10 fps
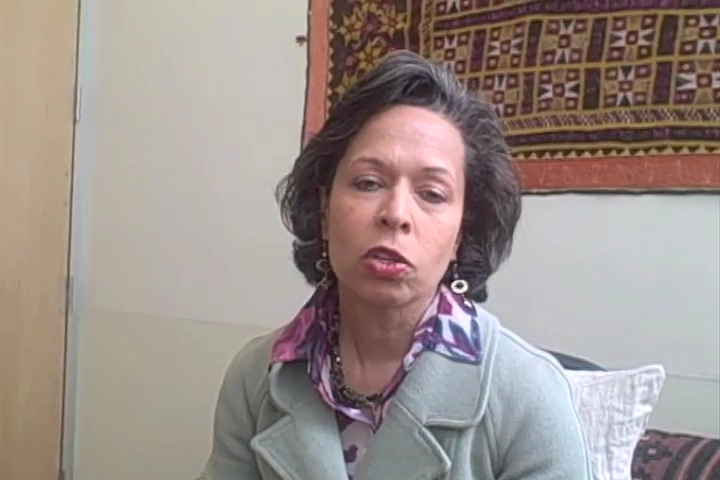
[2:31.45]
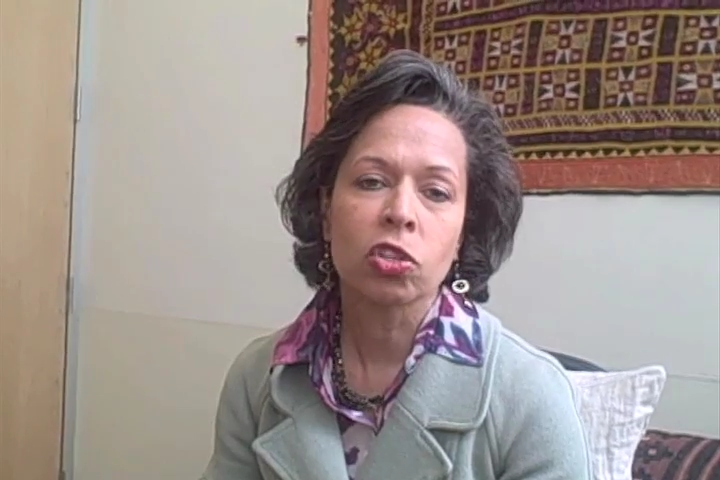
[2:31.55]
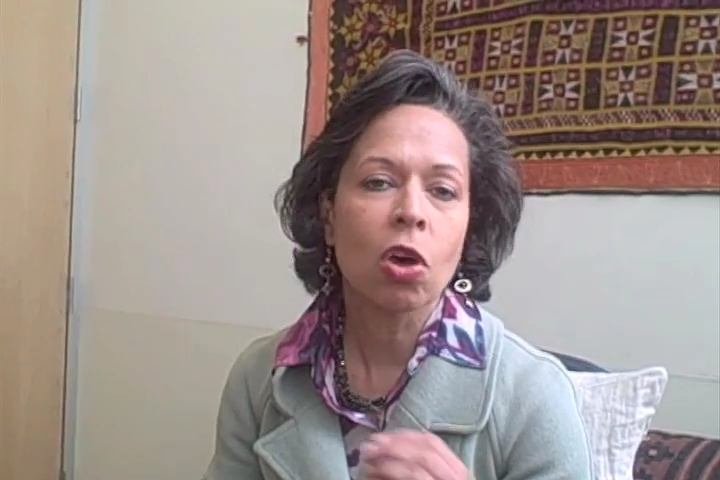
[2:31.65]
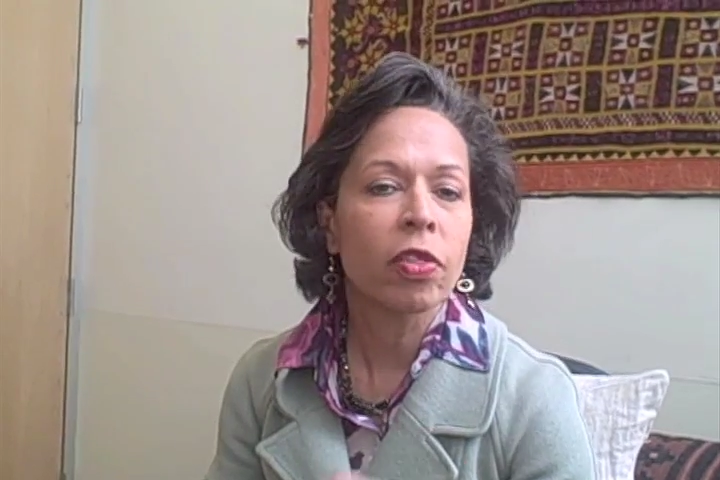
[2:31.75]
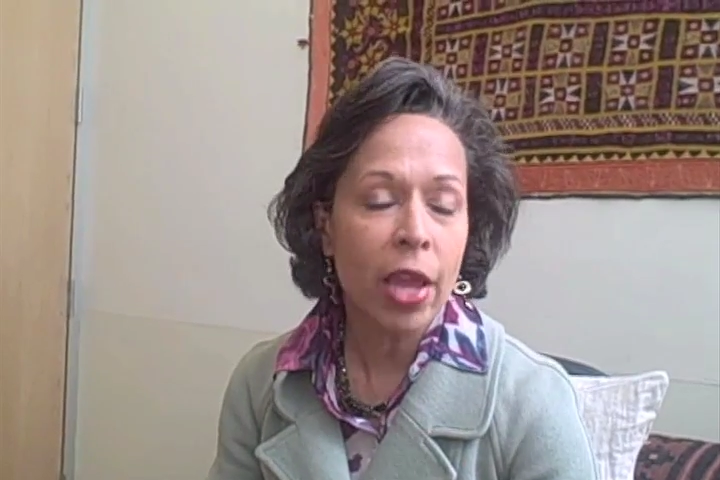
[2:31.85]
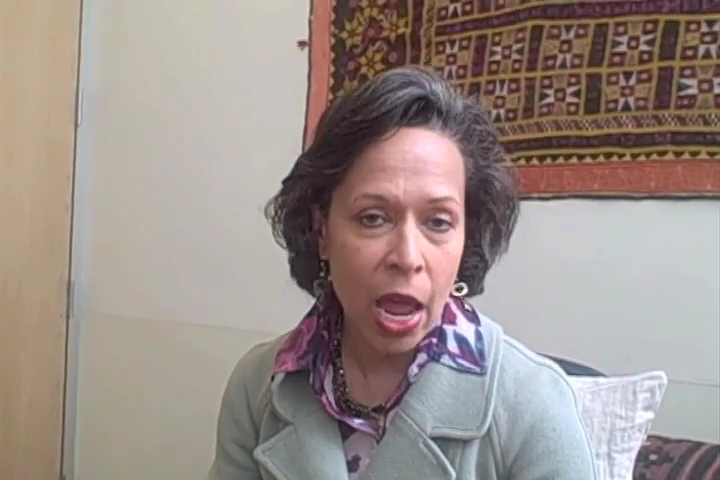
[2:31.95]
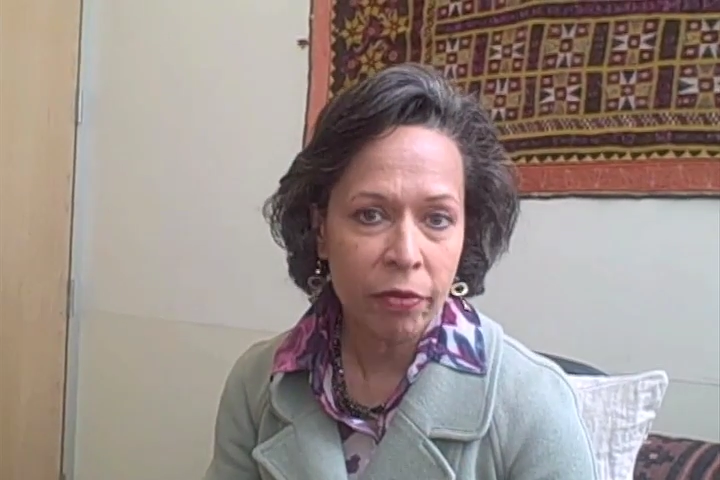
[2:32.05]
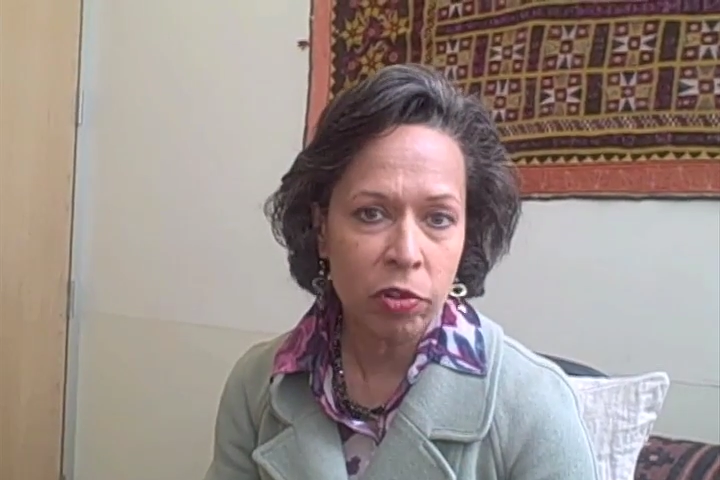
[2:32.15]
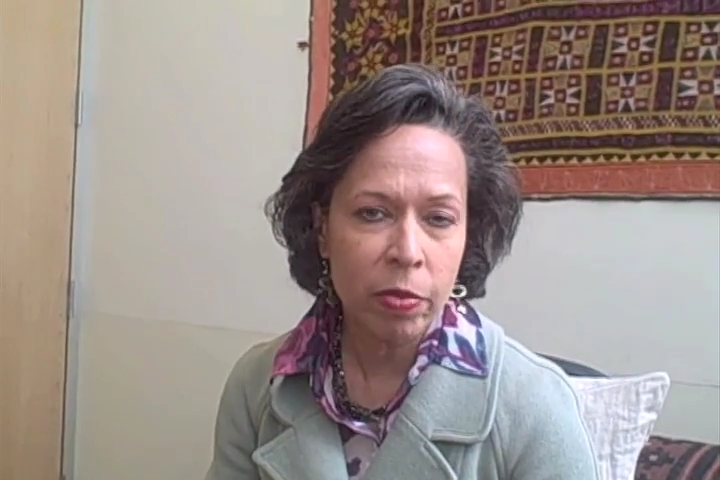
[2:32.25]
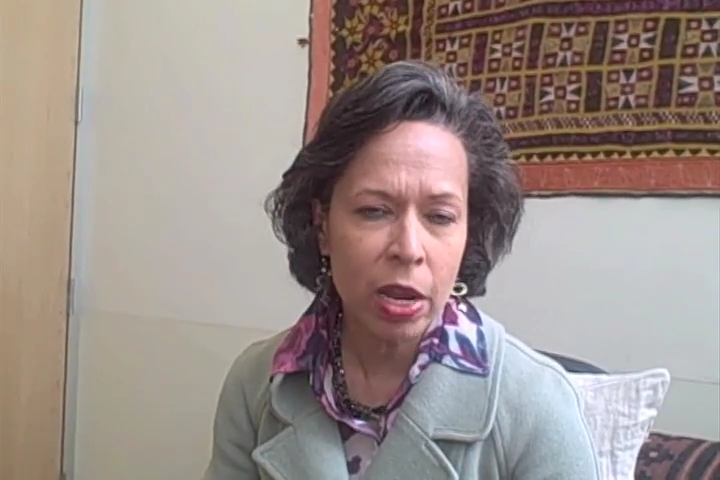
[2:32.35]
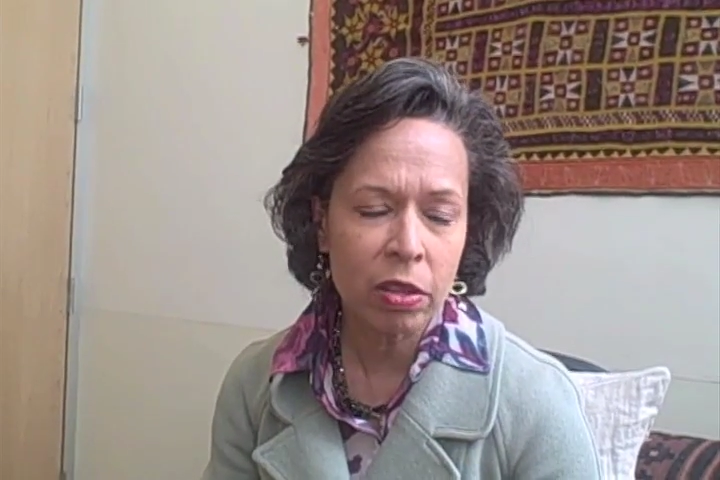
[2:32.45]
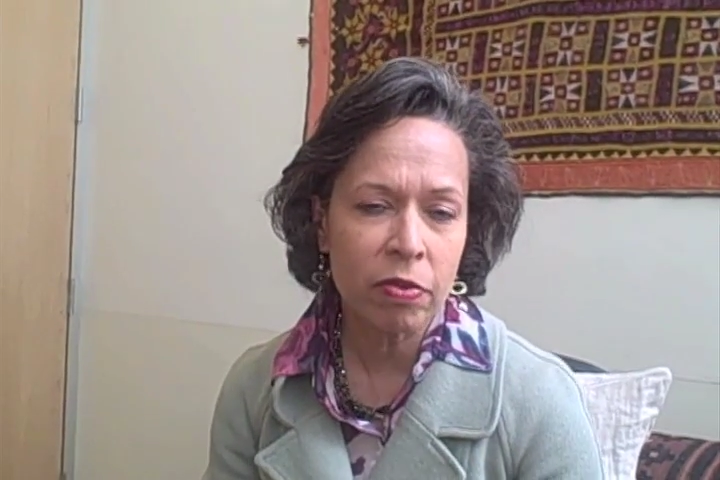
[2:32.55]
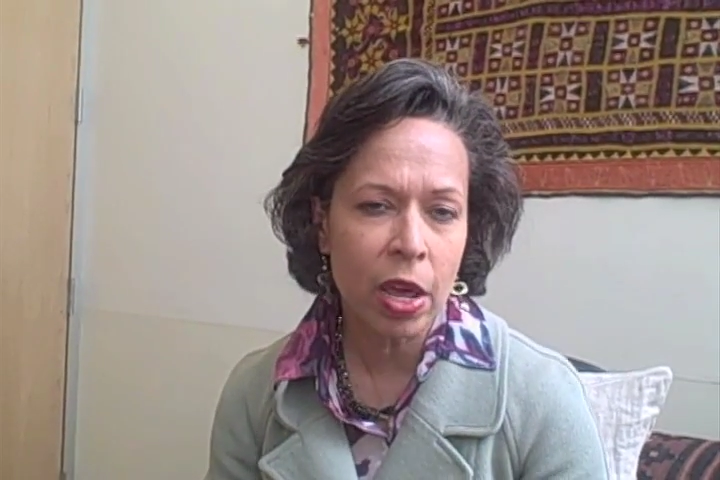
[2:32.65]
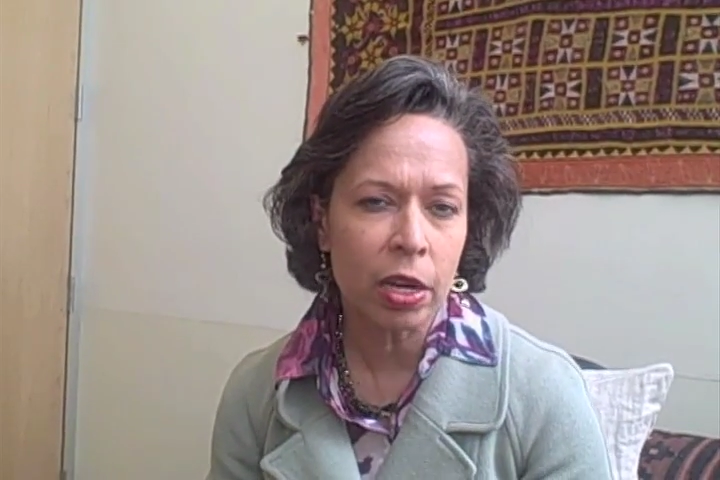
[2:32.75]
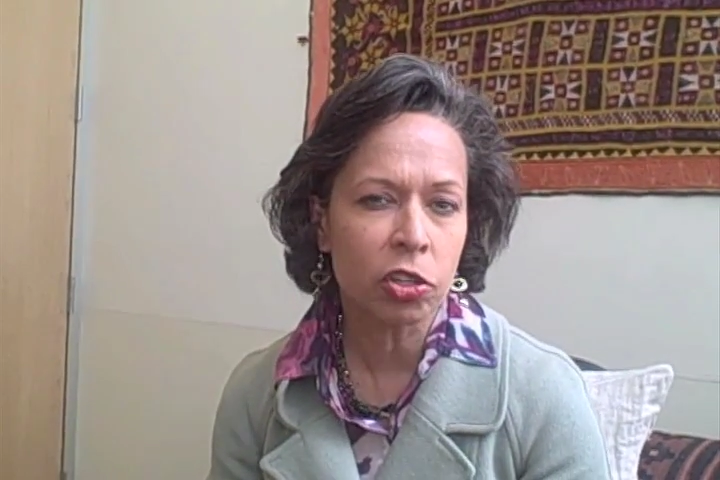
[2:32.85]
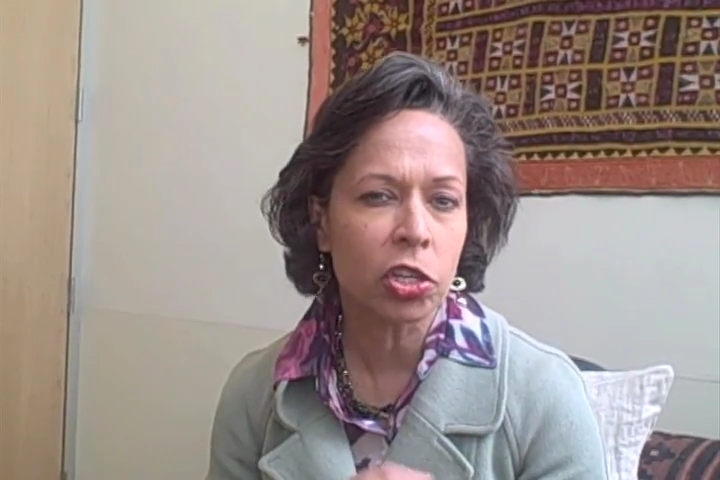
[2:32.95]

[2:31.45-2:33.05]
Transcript: saw the aftermath of that and